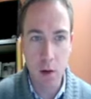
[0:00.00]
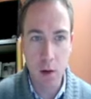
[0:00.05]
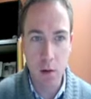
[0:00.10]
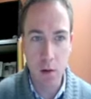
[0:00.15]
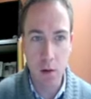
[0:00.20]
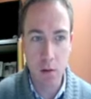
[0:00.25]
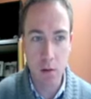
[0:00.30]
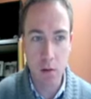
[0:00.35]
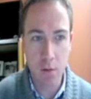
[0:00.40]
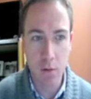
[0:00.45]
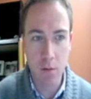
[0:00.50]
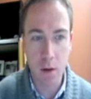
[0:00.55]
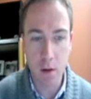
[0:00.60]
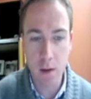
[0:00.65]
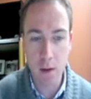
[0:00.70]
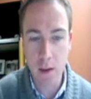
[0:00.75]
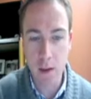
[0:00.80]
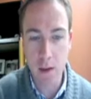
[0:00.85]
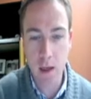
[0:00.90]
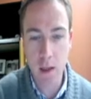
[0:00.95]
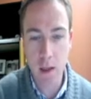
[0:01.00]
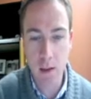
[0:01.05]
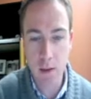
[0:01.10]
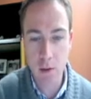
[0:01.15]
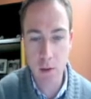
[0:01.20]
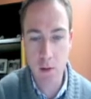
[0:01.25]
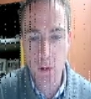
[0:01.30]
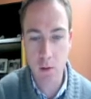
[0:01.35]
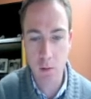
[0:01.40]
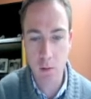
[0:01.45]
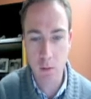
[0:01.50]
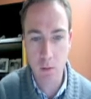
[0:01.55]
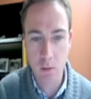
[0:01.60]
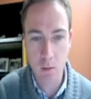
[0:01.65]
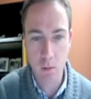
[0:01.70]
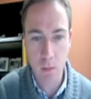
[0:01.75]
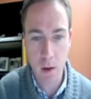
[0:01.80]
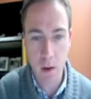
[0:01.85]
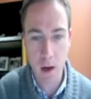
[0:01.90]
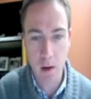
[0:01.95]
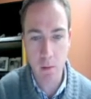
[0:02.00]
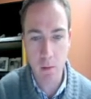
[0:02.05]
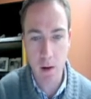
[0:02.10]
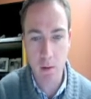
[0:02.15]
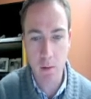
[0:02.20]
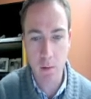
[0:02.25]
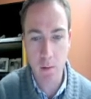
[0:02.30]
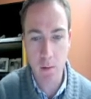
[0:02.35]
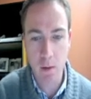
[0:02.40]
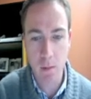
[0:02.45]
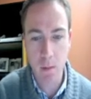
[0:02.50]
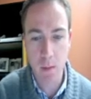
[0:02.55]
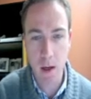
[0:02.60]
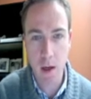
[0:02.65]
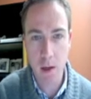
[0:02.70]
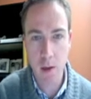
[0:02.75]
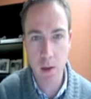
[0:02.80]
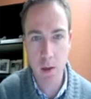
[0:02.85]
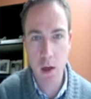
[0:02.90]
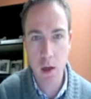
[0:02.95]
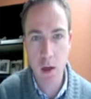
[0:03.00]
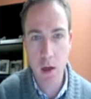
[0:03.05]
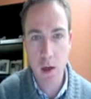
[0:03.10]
we do have 30 days to play around with the page,